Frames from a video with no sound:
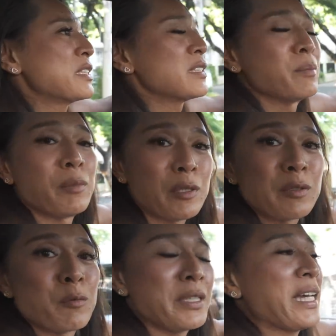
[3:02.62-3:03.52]
is the
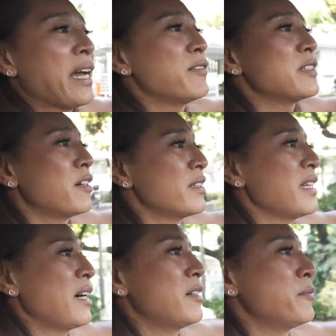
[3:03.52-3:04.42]
mode we have it on
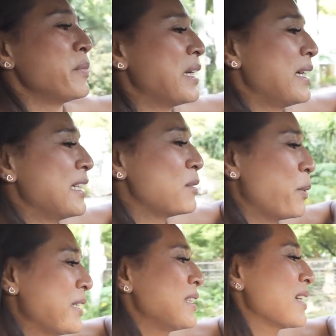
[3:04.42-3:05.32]
now, is
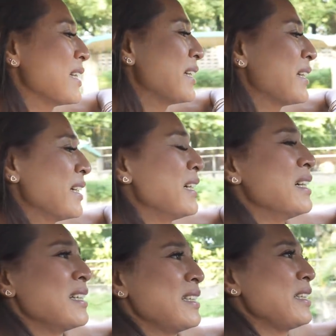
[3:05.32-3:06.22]
basically
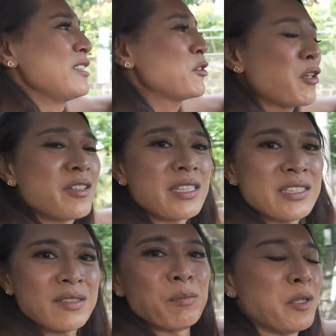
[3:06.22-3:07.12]
the
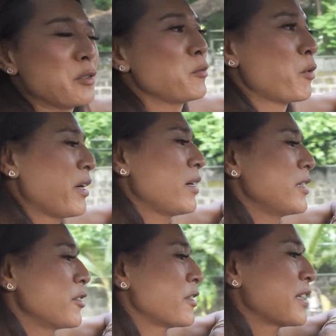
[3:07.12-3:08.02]
strongest mode where
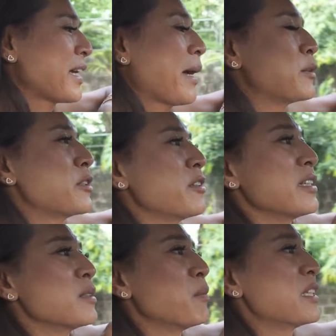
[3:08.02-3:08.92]
you're going to capture
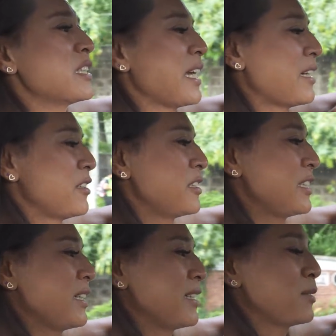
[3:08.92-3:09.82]
as much
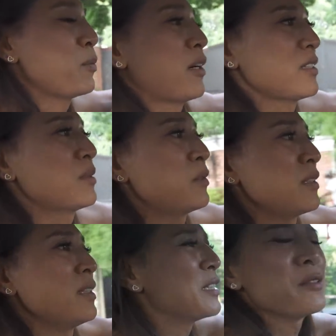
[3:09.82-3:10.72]
energy as possible.
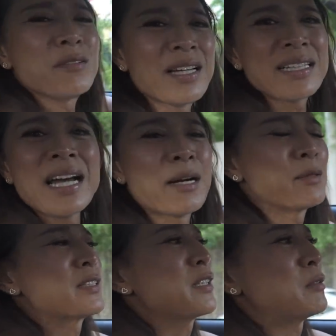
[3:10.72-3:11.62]
I do like how
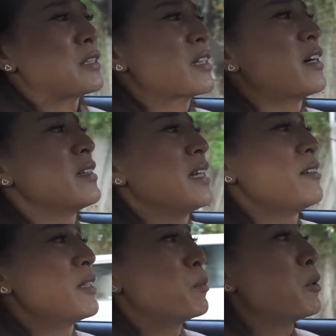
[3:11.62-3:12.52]
it slows the car
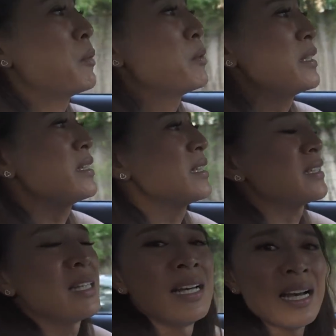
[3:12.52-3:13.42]
down abruptly, that
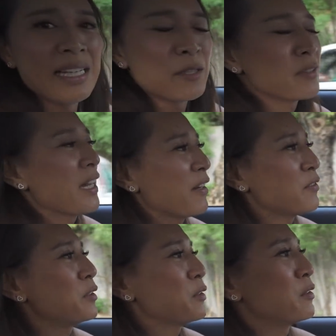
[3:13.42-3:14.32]
I don't have
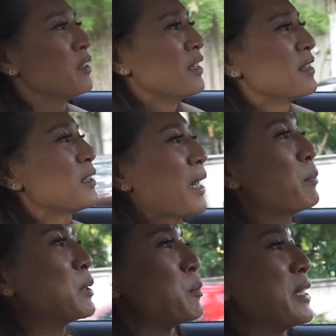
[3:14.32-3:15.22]
to tap
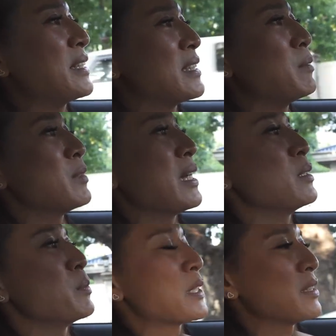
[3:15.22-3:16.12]
the brakes
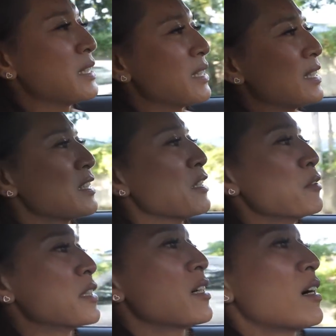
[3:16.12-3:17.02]
sometimes because it does slow
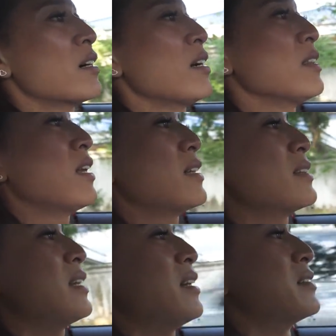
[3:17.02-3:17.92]
the car a
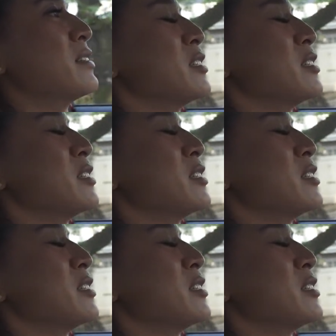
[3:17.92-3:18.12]
lot down.